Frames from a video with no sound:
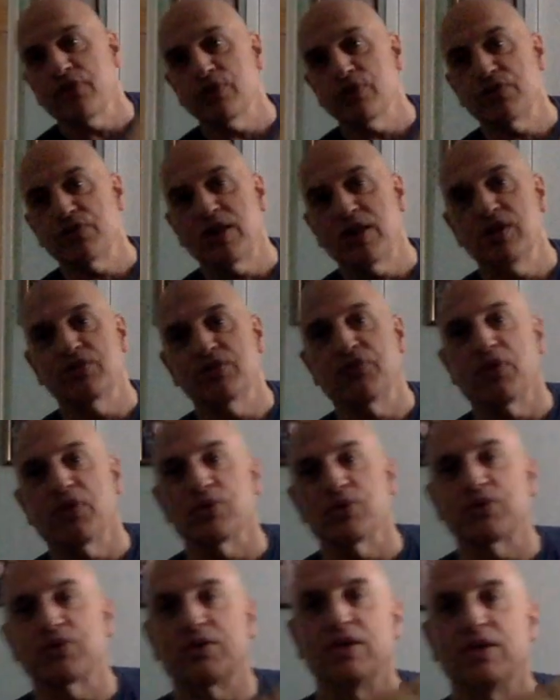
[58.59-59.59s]
things
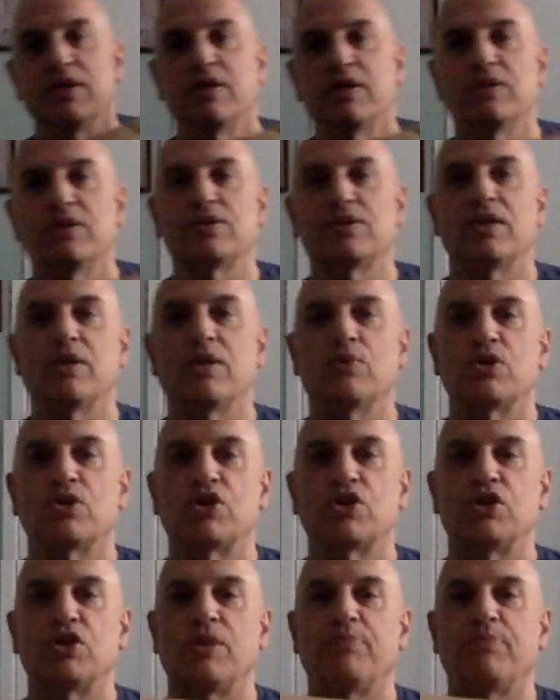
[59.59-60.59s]
first, this thing was
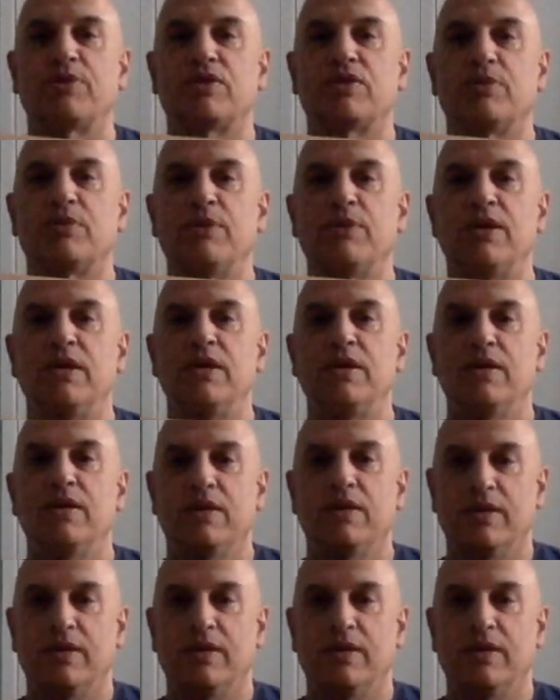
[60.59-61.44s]
shipped to me